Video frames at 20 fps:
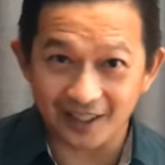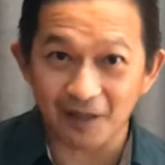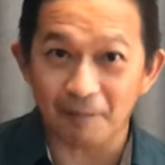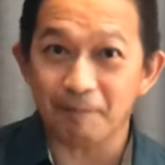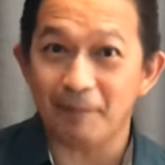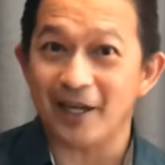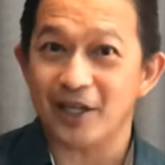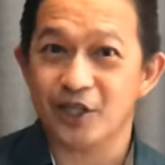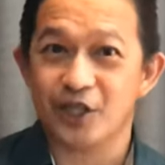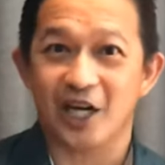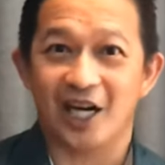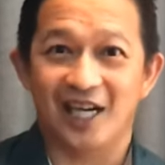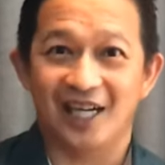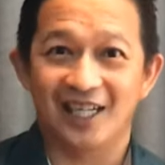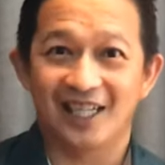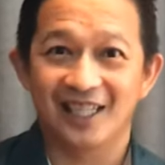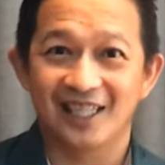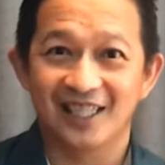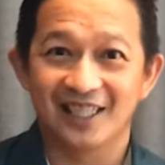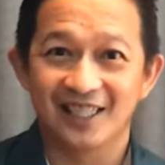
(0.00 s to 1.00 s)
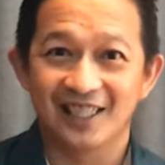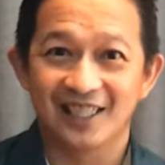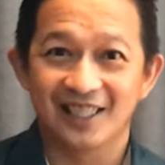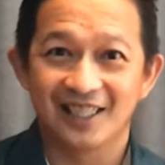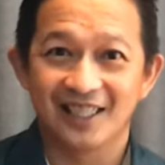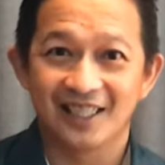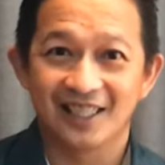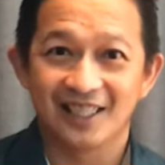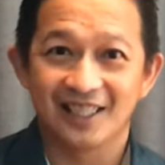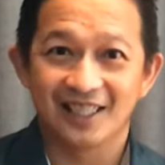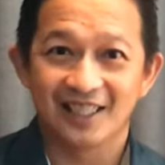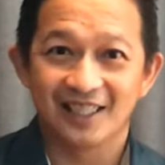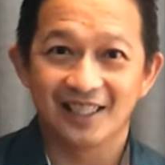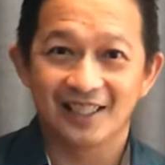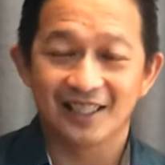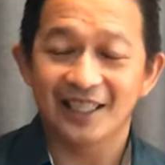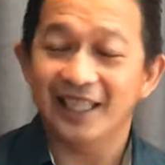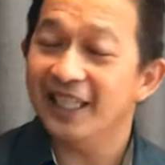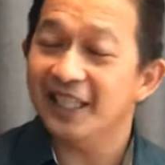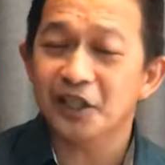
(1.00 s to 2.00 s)
a picture,
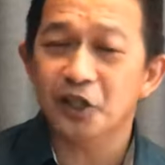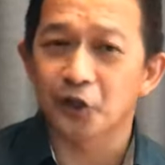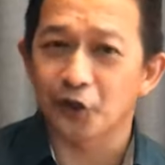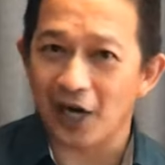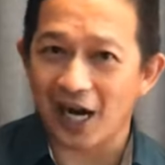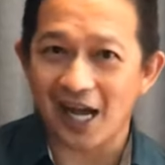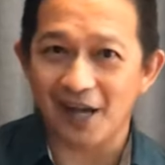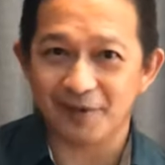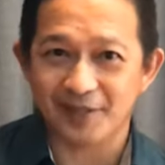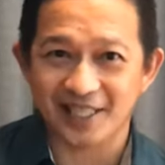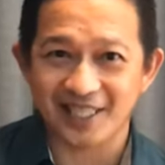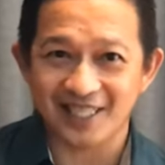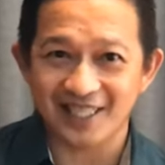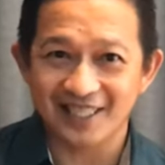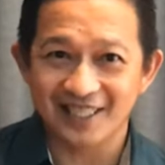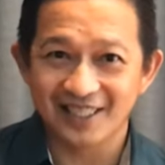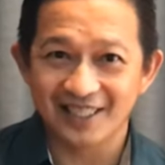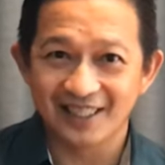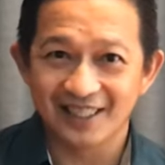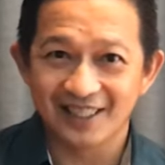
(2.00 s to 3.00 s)
in graphs.